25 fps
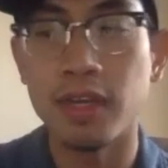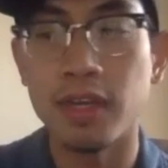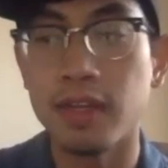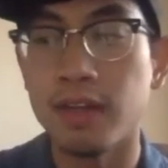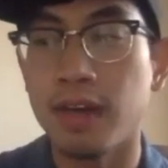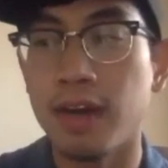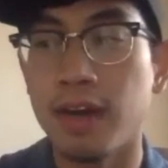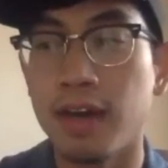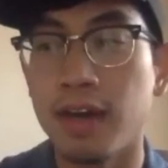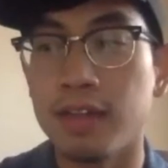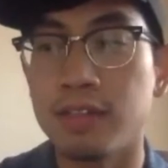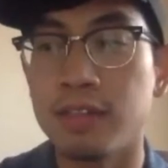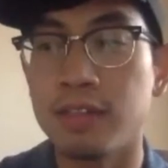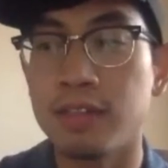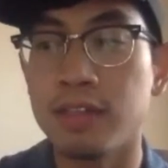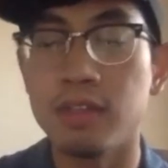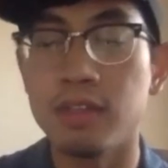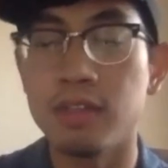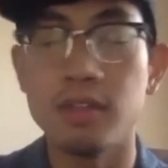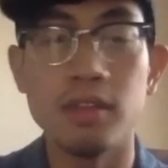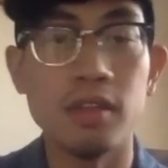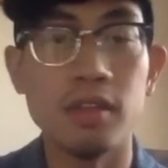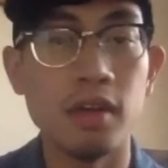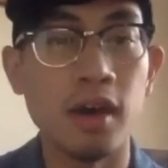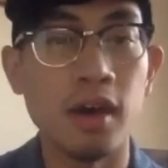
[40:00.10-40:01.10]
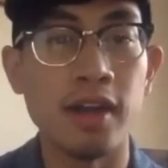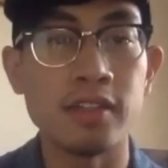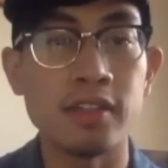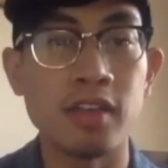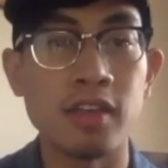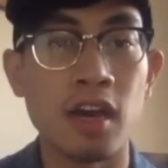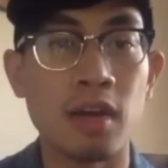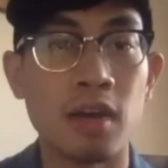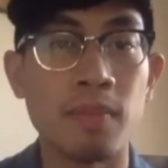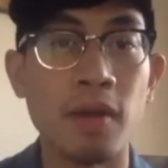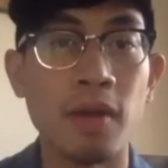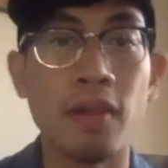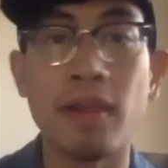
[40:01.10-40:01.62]
to
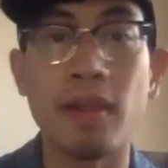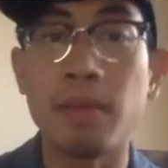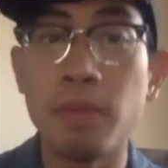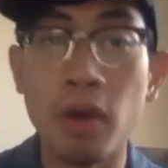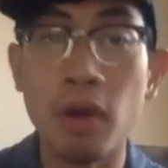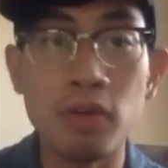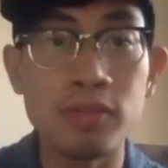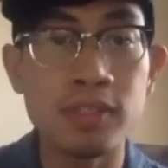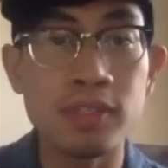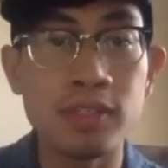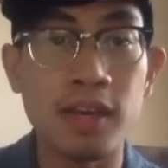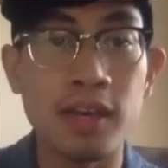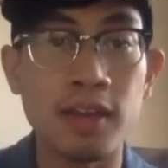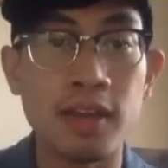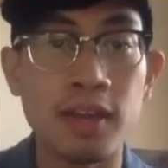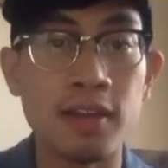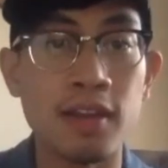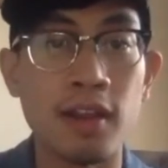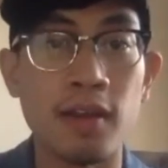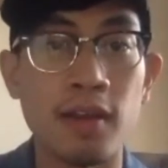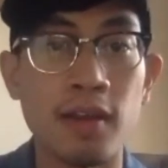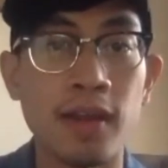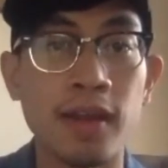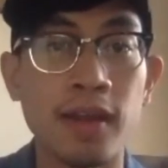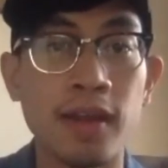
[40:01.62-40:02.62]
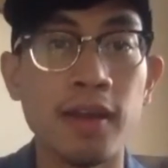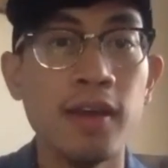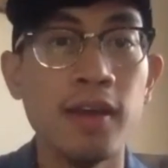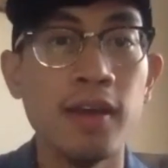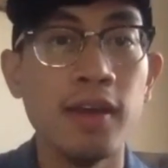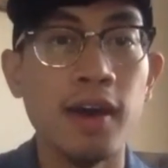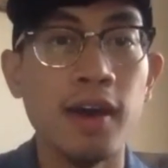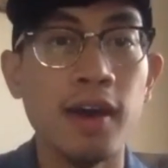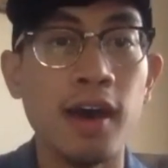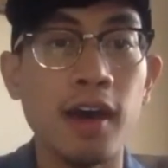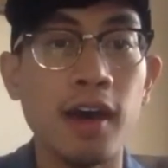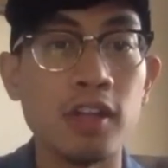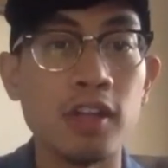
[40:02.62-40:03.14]
talk about like post-secondary
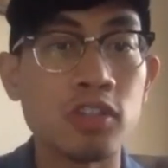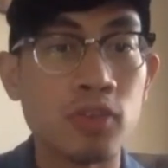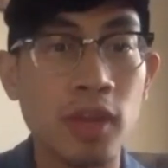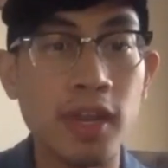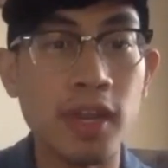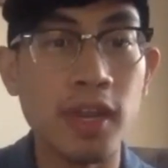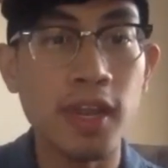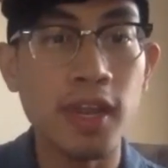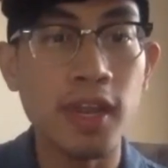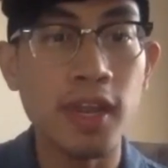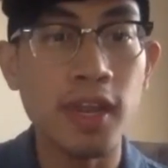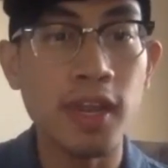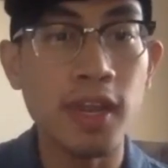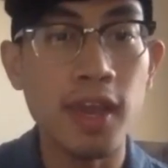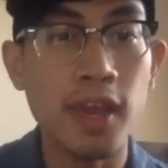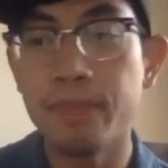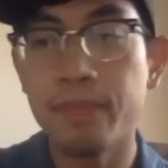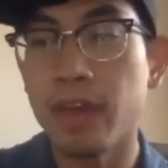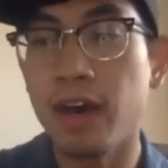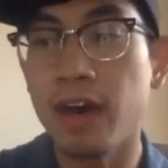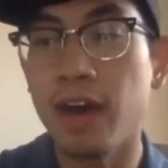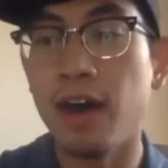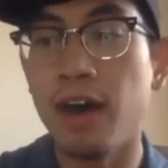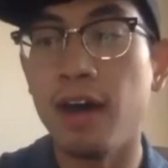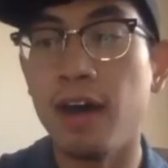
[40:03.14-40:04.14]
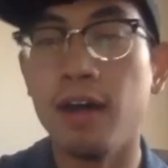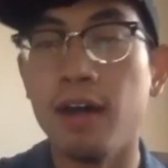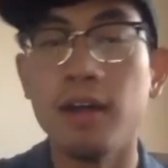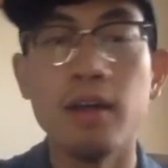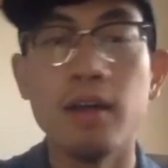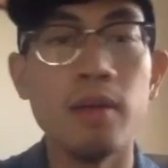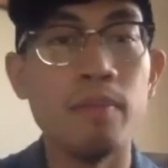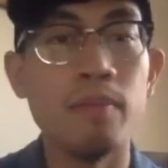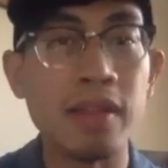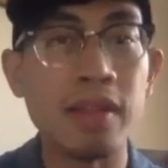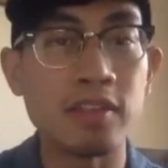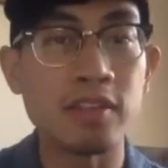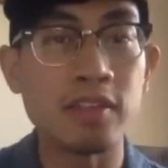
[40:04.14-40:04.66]
training,
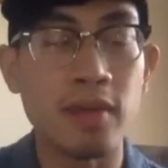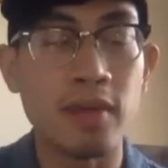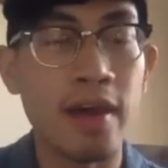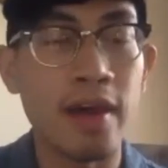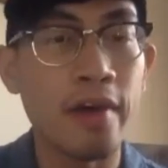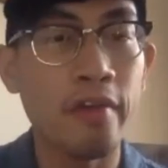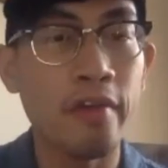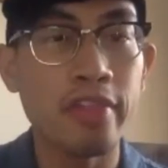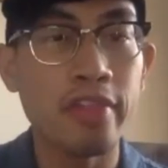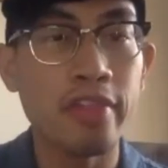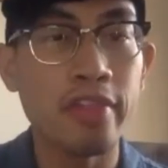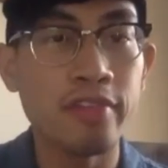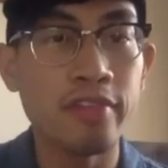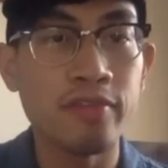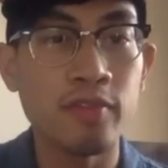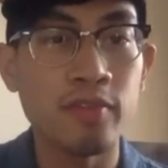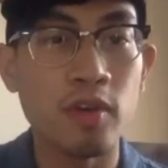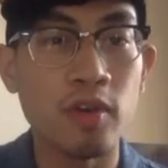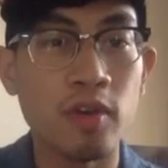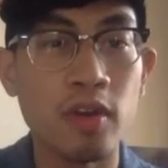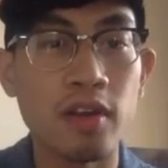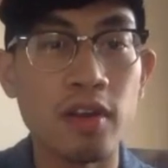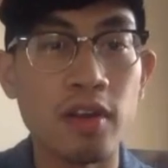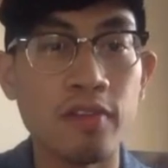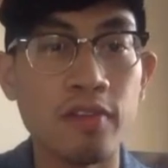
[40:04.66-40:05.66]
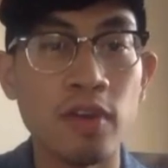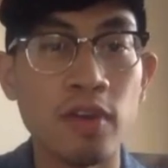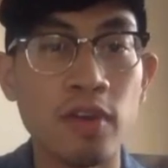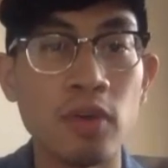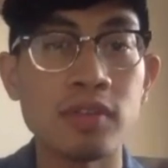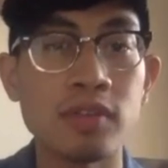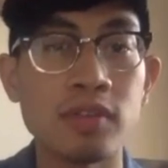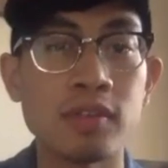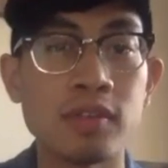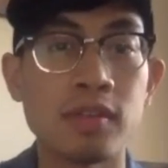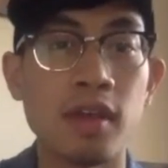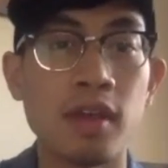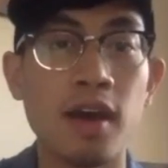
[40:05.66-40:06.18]
mental health for
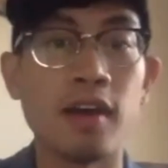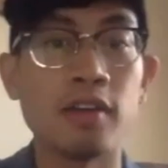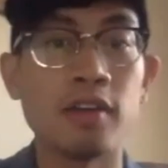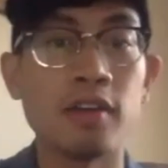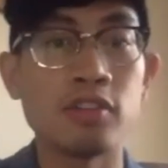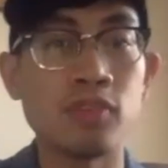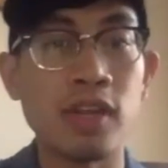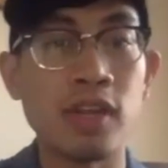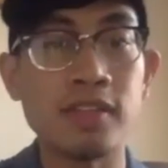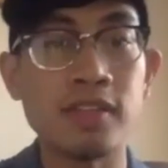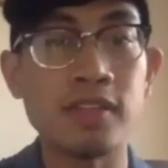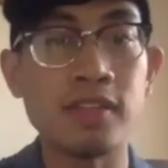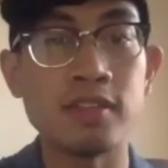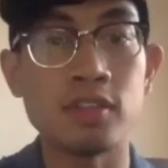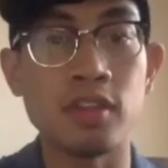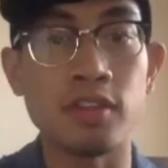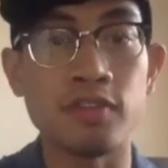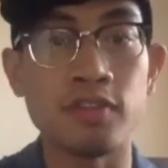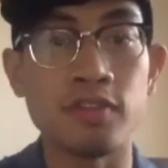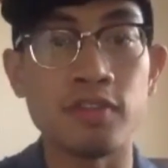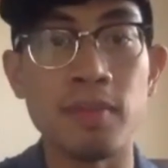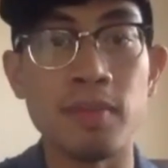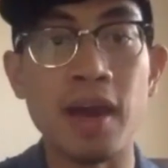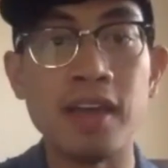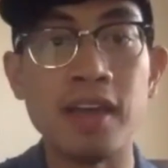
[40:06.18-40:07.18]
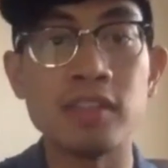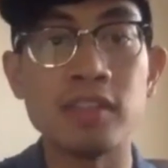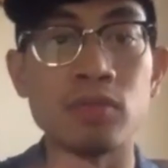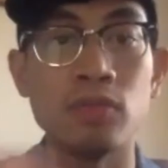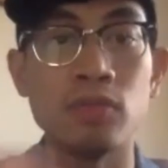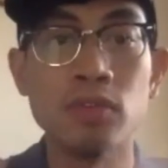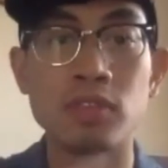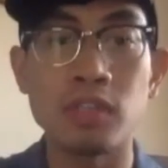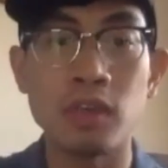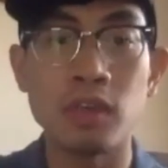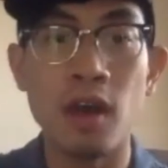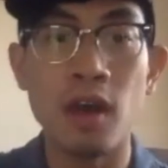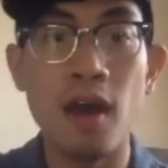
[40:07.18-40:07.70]
folks transitioning from high
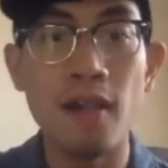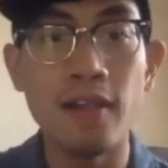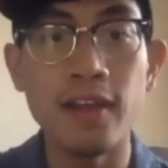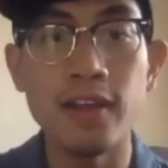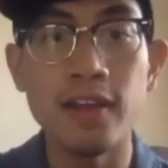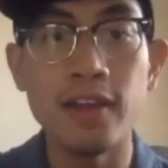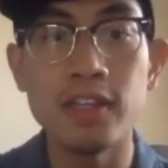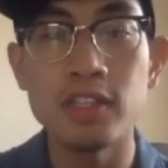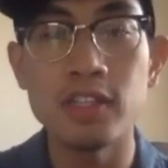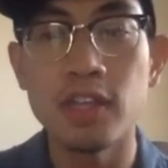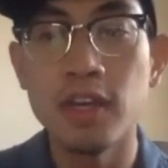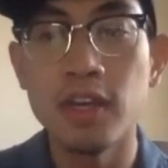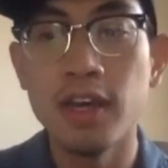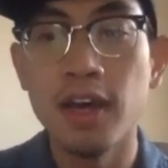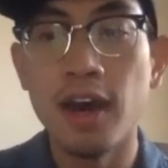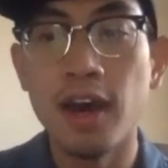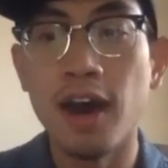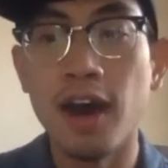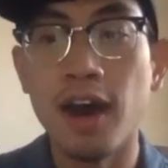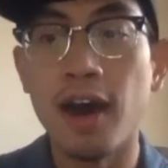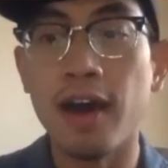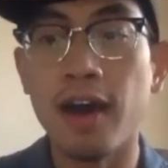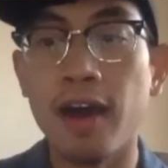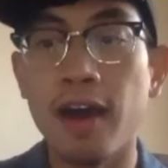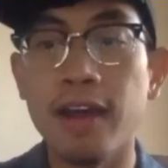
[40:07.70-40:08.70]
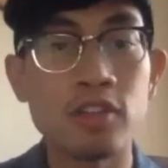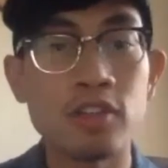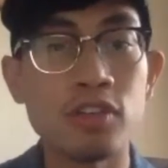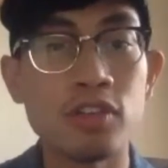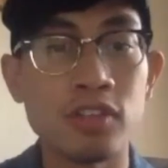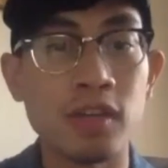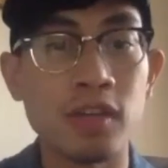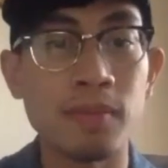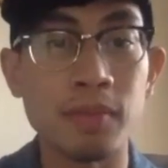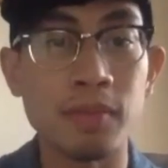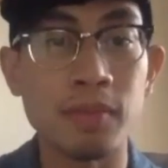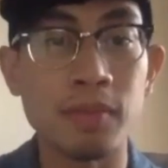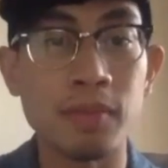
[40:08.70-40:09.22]
school to college,
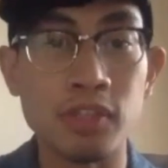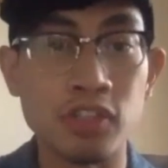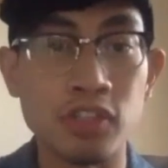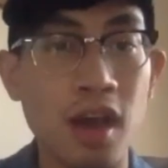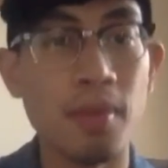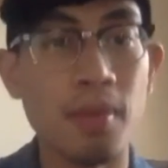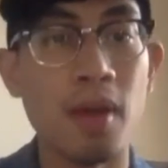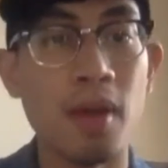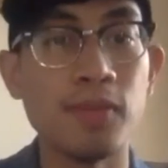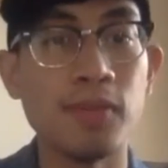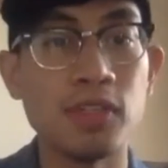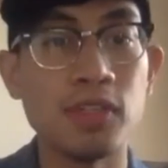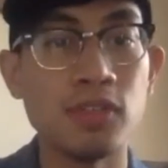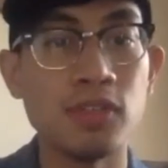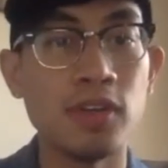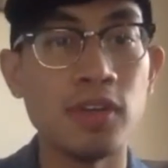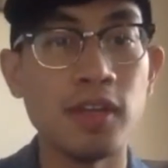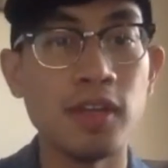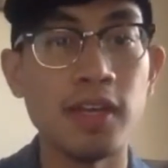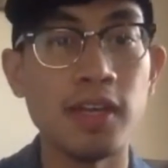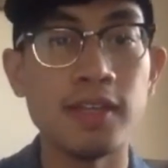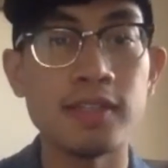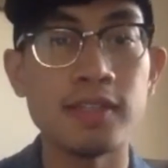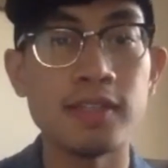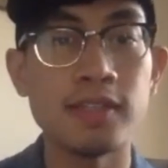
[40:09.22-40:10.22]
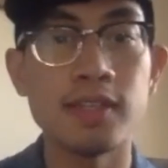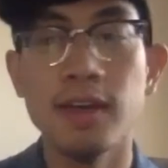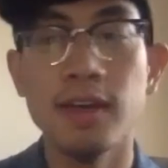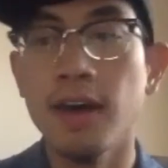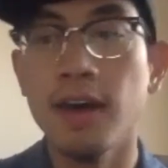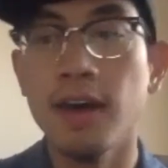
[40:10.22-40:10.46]
internship and job opportunities,